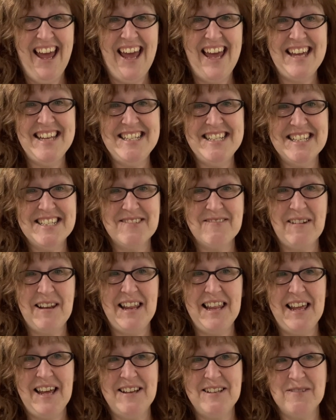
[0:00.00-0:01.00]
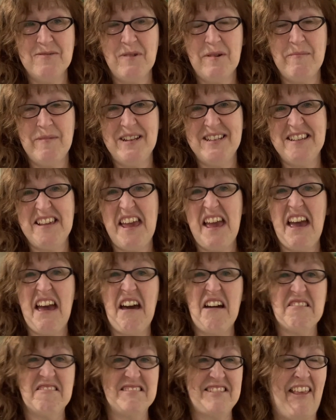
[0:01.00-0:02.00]
I'm just one of those women who's,
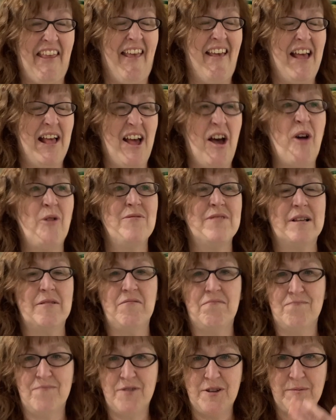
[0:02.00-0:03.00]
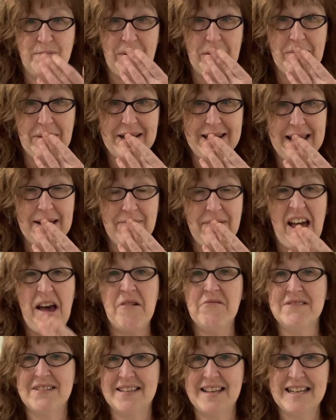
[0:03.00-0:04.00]
yeah, I'll just bit my lip.
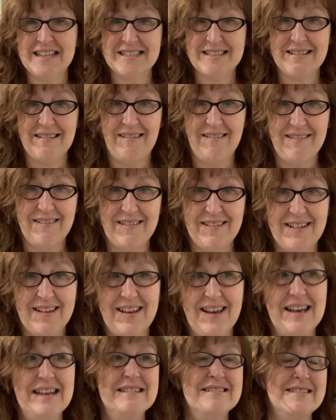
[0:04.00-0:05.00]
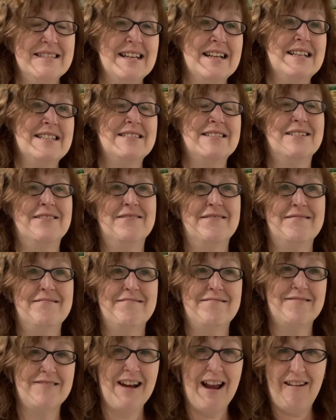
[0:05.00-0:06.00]
I'll sing a song. I'll sing a song.
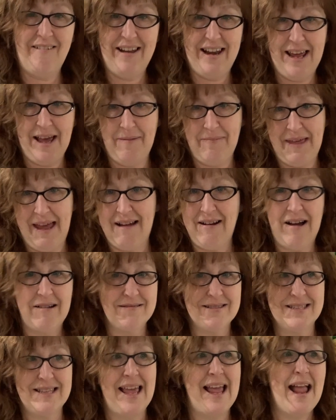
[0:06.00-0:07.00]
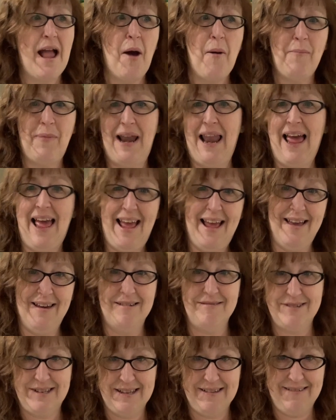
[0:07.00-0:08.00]
Throw it up there. I'll sing, I'll play,
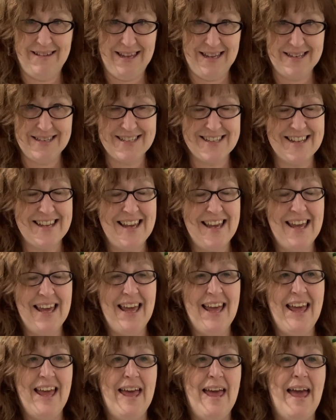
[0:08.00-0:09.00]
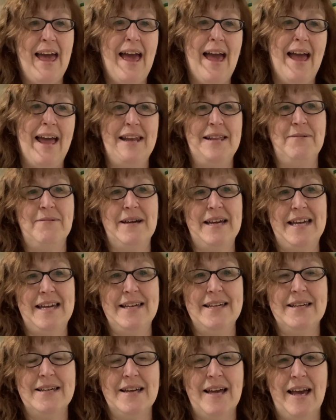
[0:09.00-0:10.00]
I'll do it.
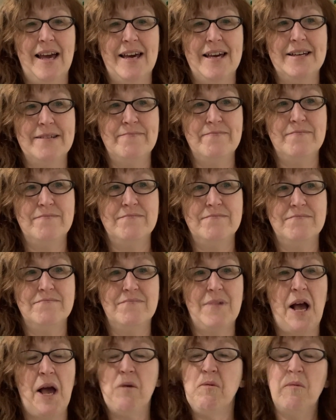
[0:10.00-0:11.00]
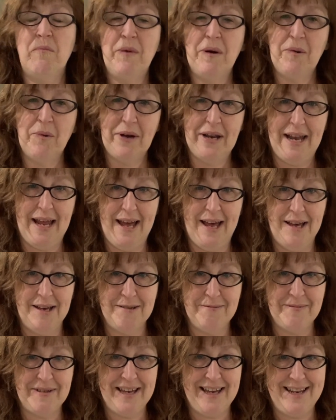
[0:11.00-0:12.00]
Anyway, I will put one
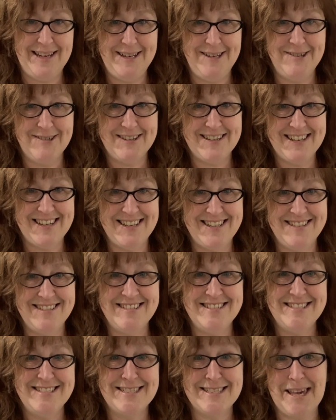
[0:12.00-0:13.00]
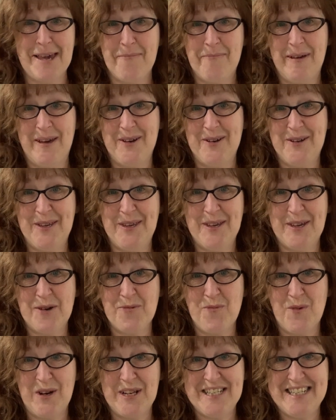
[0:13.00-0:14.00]
up. And you can skip it or you
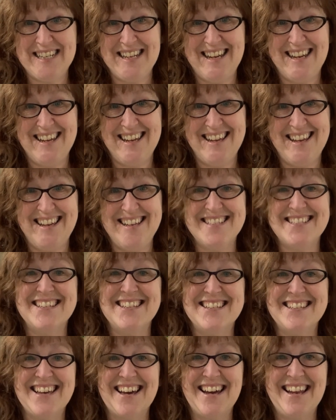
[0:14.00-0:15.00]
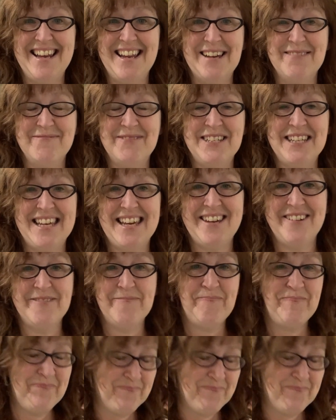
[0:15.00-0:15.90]
can watch it. It's entirely up to you.